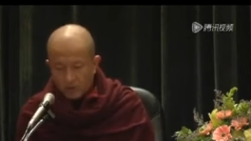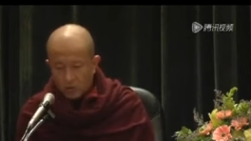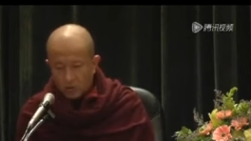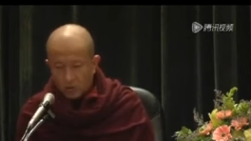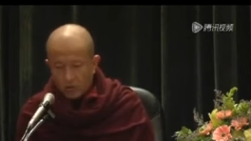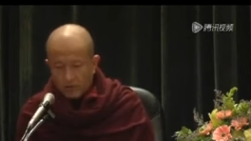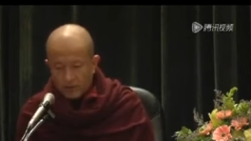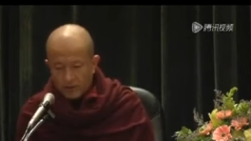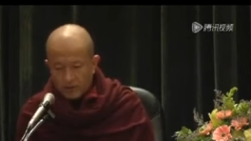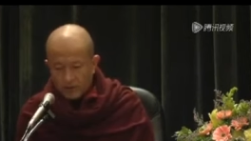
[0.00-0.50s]

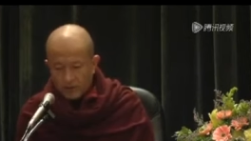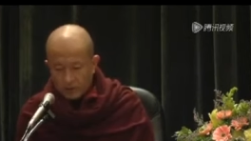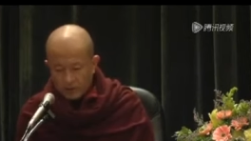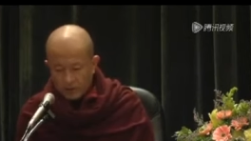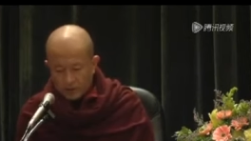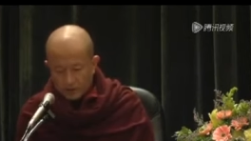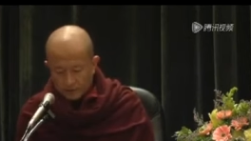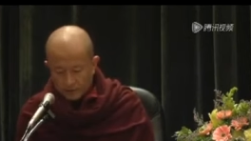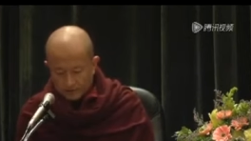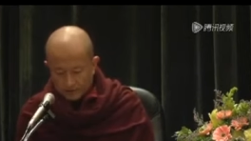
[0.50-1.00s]
you'll
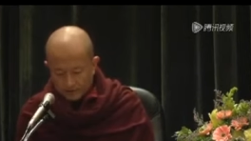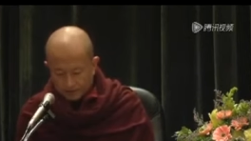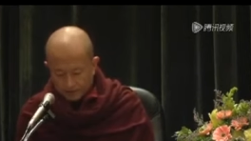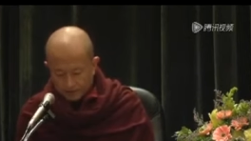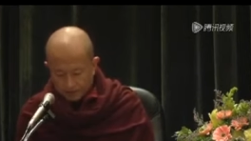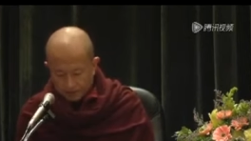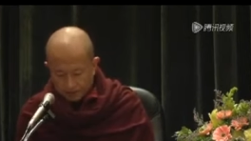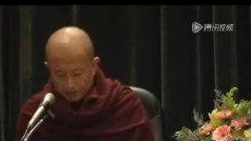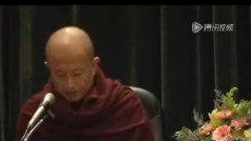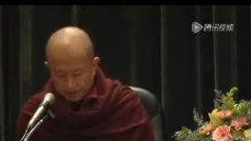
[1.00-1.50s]
find,
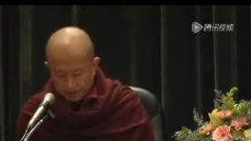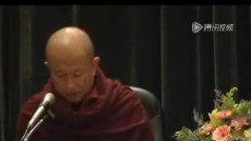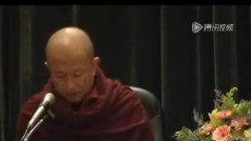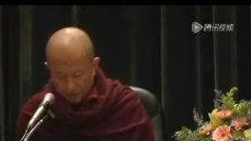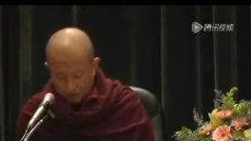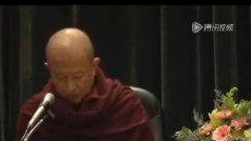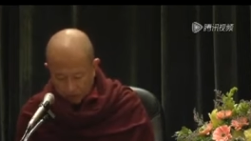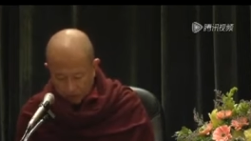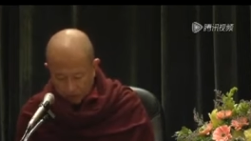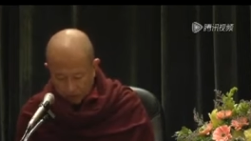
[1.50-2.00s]

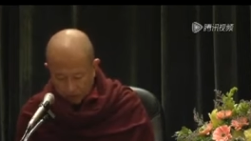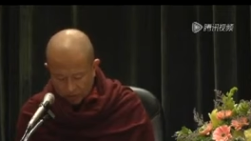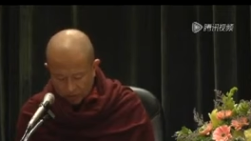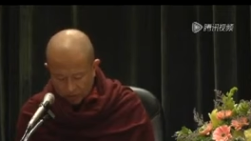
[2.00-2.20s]
you can